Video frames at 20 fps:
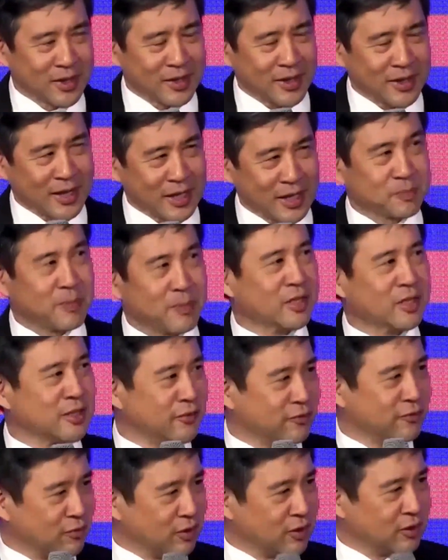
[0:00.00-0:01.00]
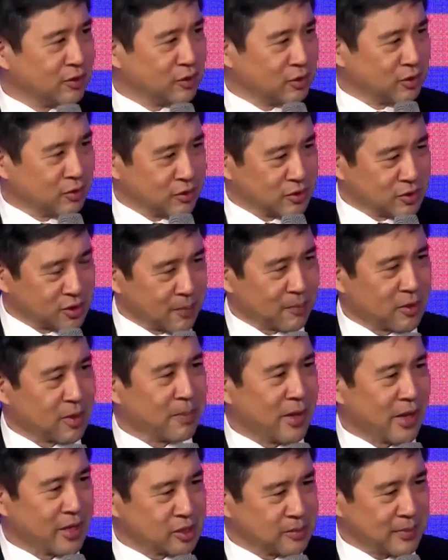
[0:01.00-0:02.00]
aspect of some of the
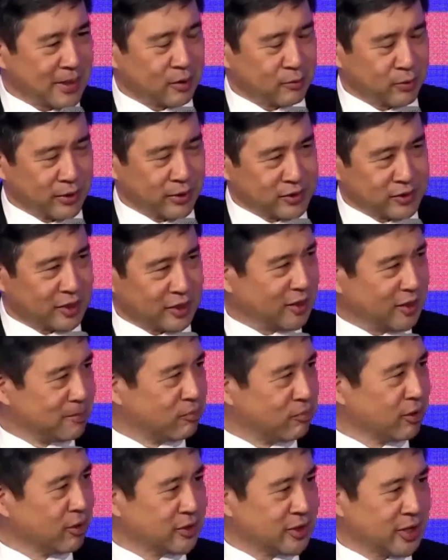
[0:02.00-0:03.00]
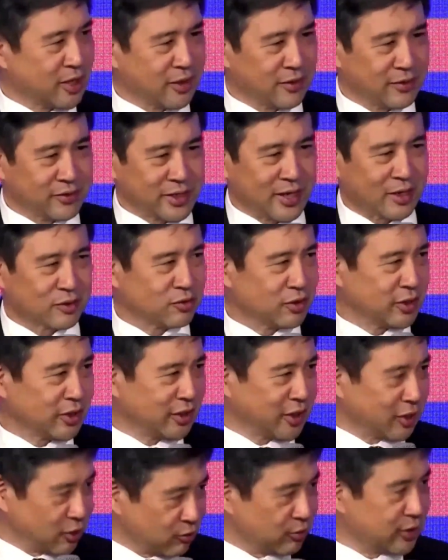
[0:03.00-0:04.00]
policymaking. We've seen import tariffs actually
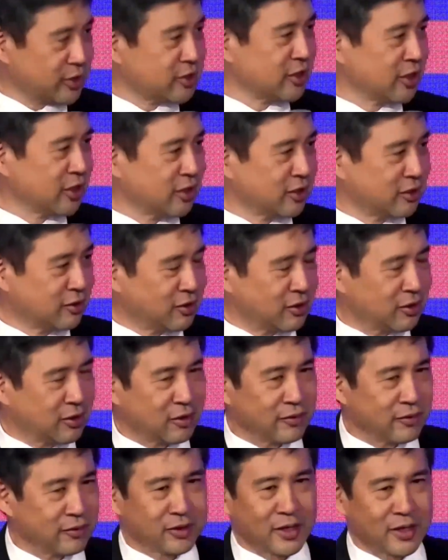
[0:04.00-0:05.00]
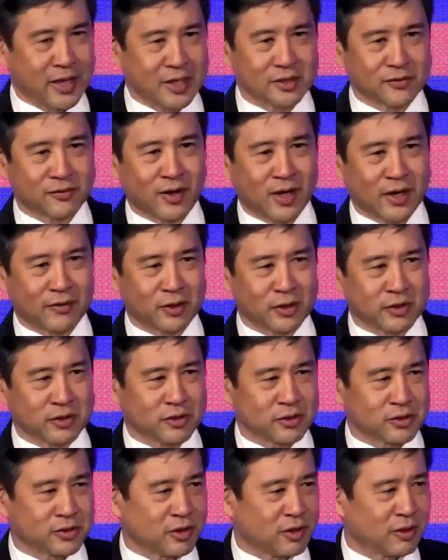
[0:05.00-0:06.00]
increasing over the last 5 years
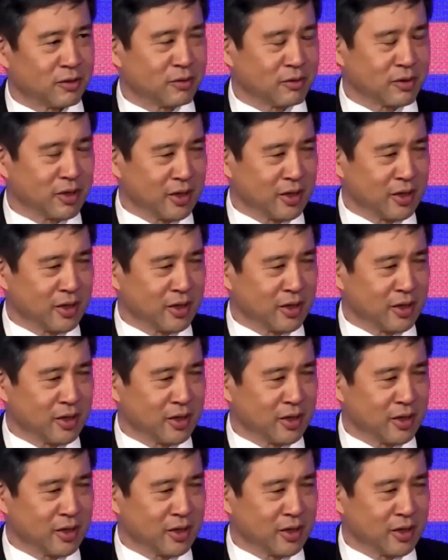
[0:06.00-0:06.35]
or so.